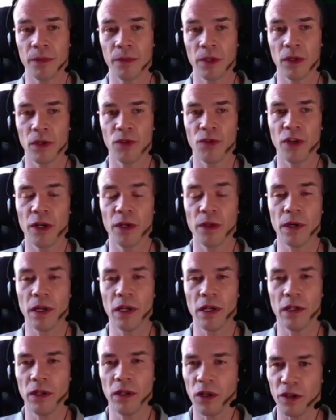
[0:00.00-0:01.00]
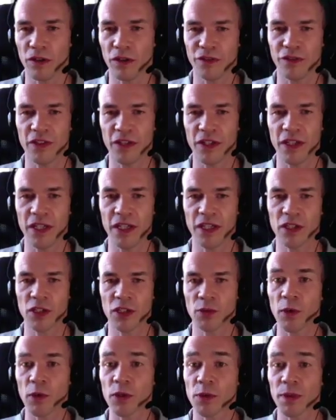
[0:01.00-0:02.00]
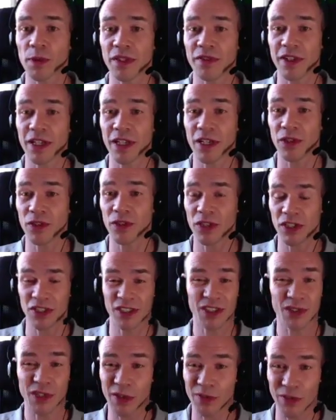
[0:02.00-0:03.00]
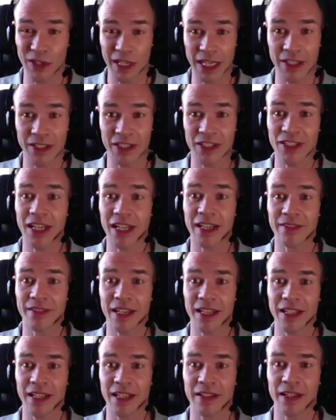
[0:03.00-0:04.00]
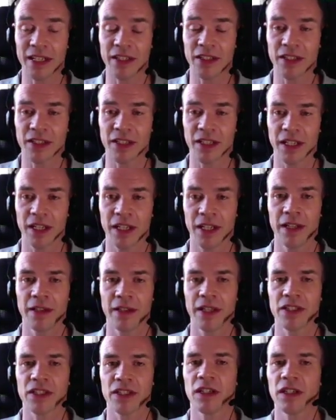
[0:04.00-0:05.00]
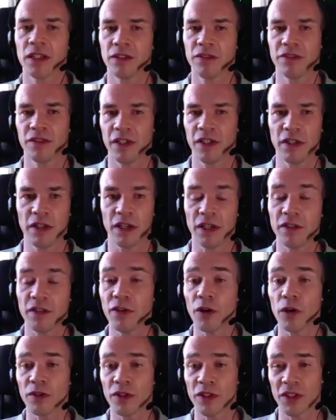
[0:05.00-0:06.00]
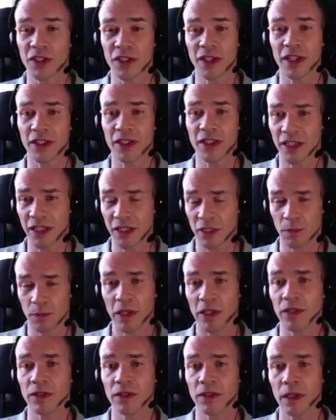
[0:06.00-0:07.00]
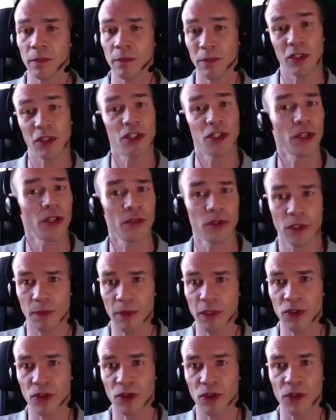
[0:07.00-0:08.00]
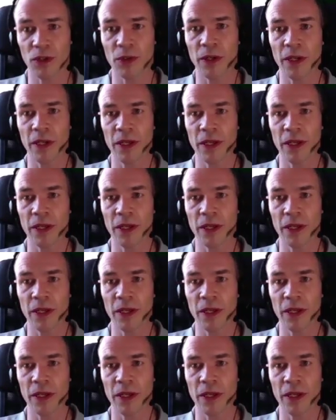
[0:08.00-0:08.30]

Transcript: Although a lot of the sport-specific coaches still don't really understand that yet. That's kind of an evolving science, and that's been shown to be true.